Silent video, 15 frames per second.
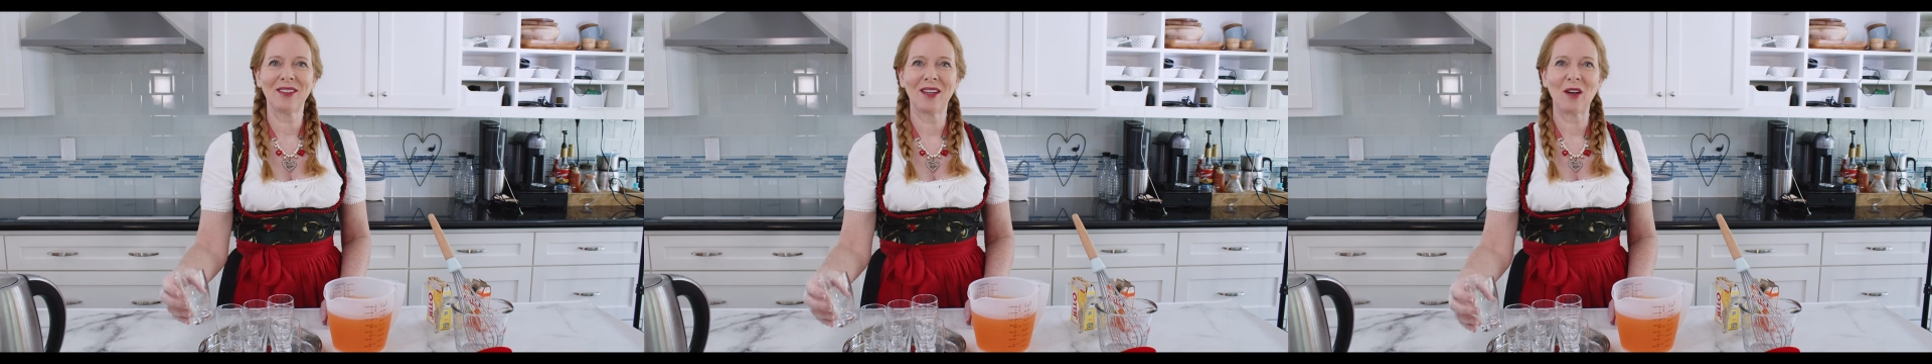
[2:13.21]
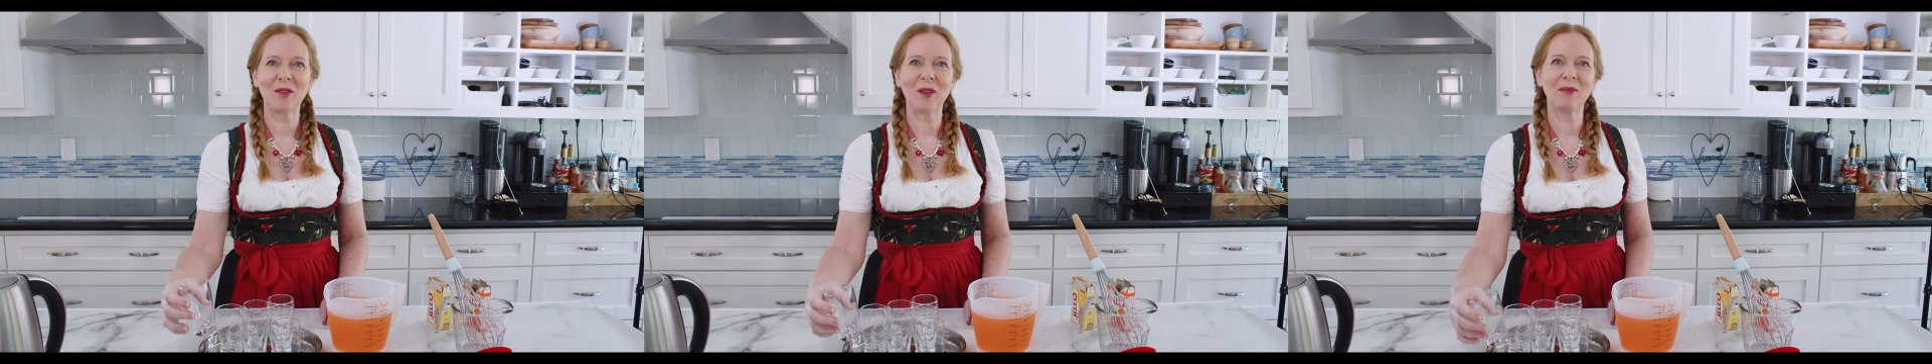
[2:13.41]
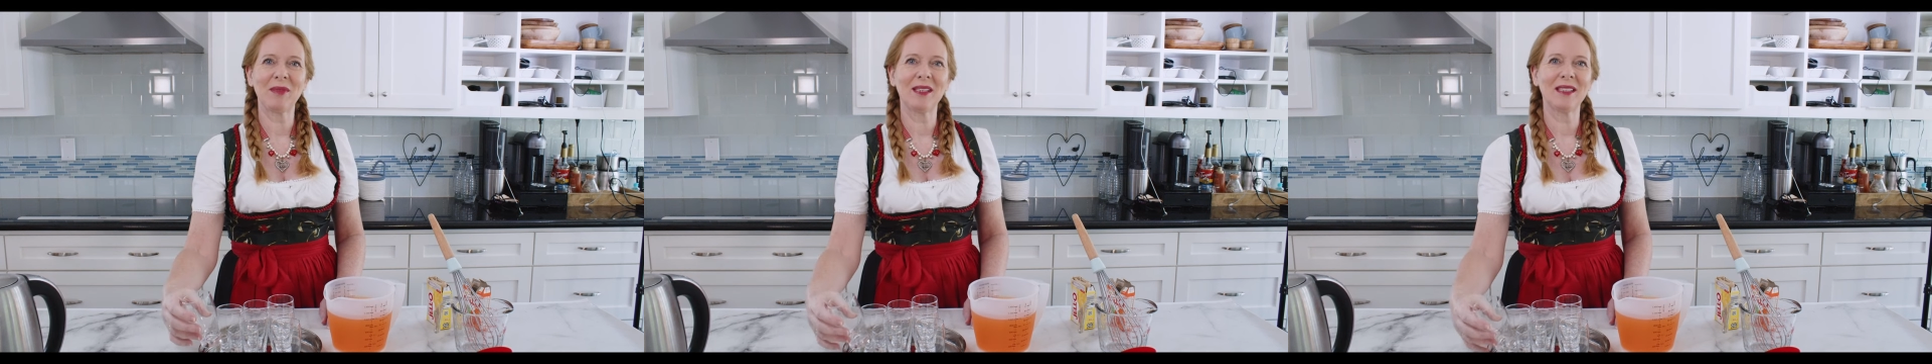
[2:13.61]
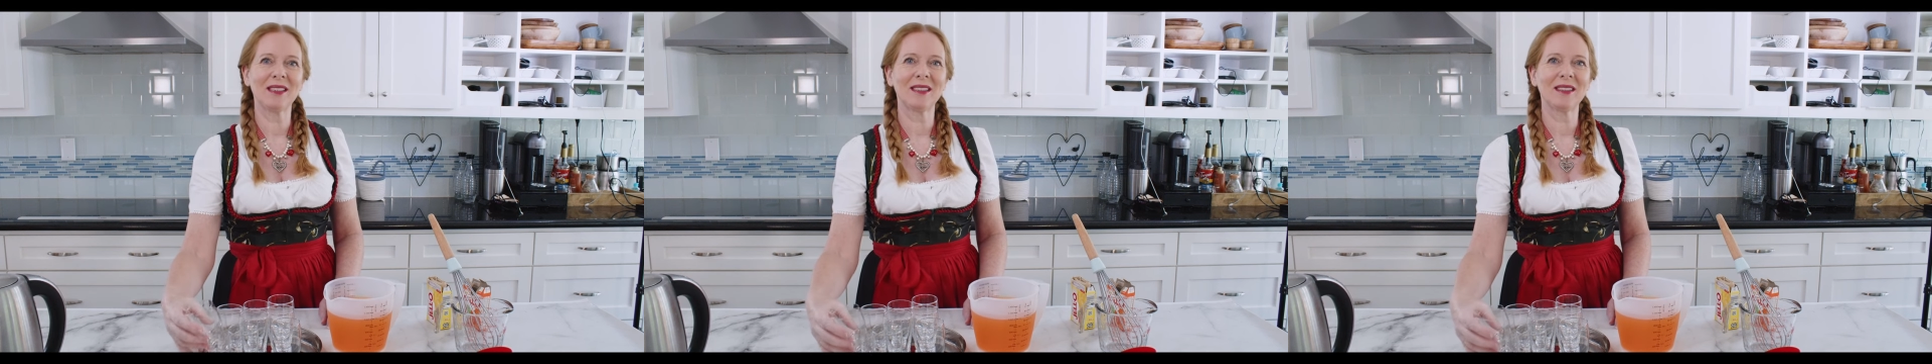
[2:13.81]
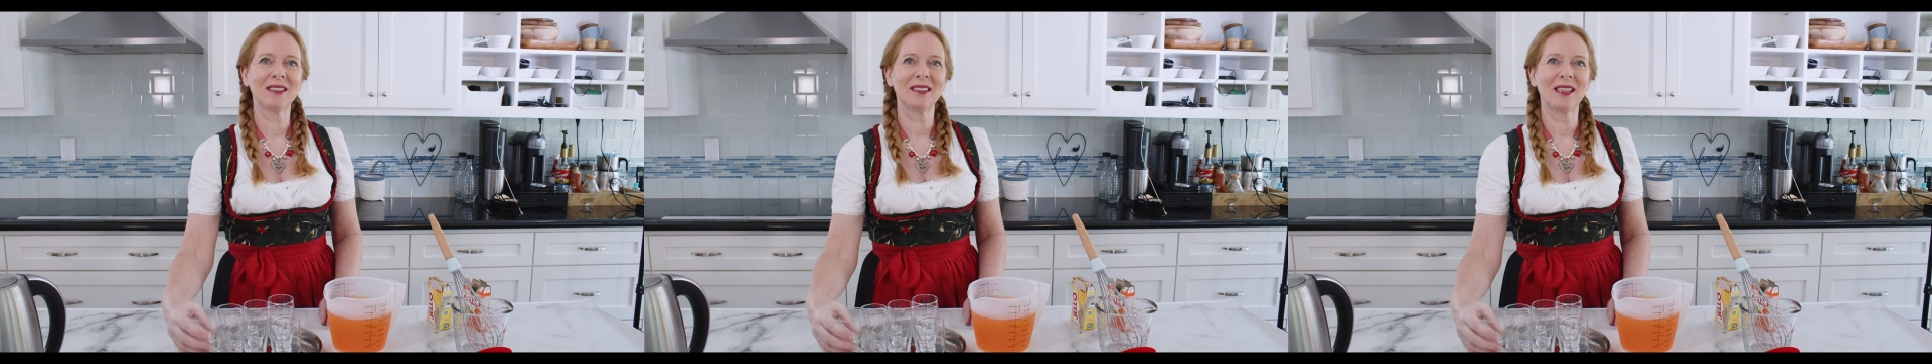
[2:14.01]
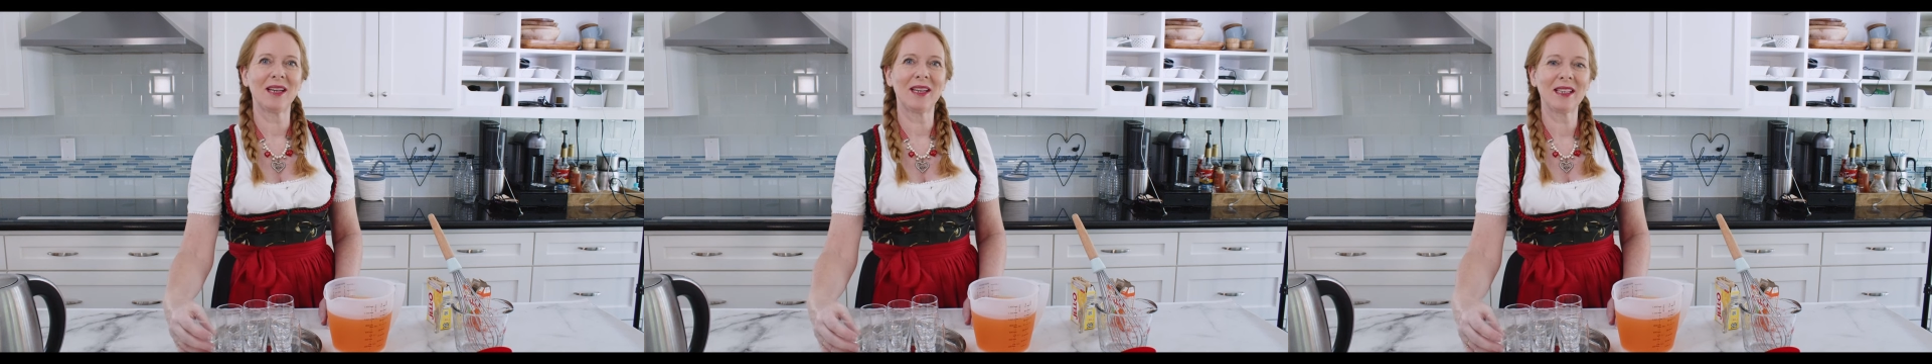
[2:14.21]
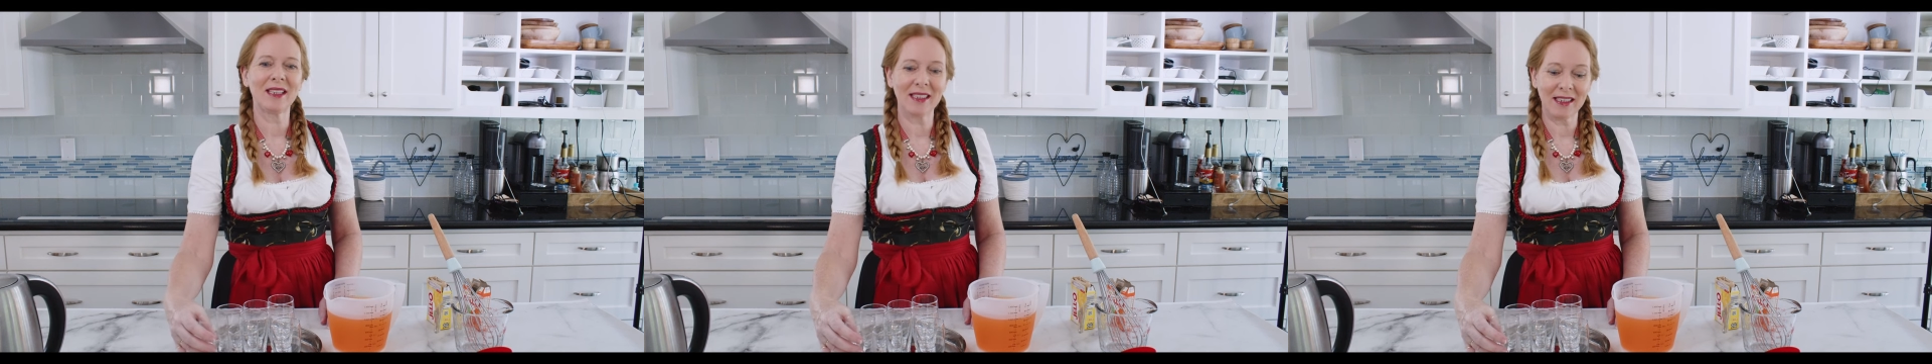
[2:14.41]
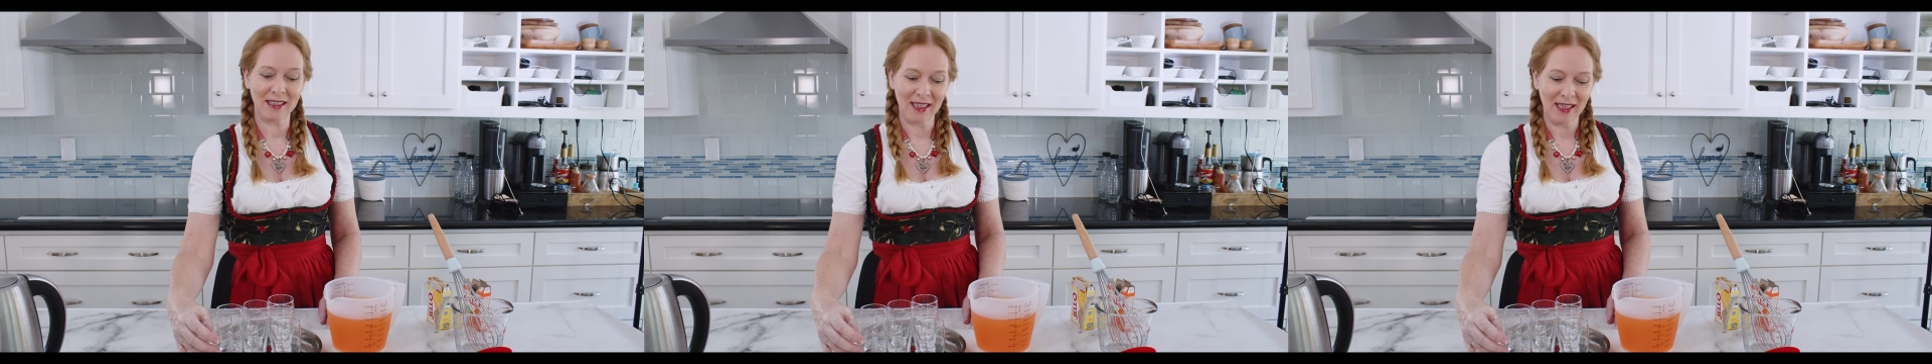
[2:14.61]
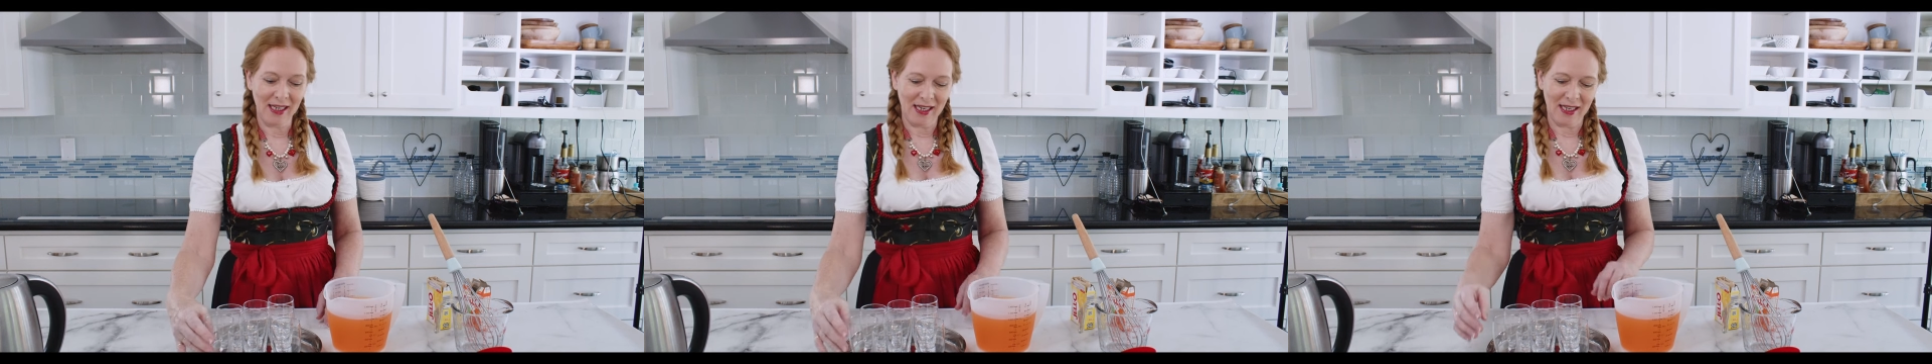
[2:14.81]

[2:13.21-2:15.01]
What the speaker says: found them at Target.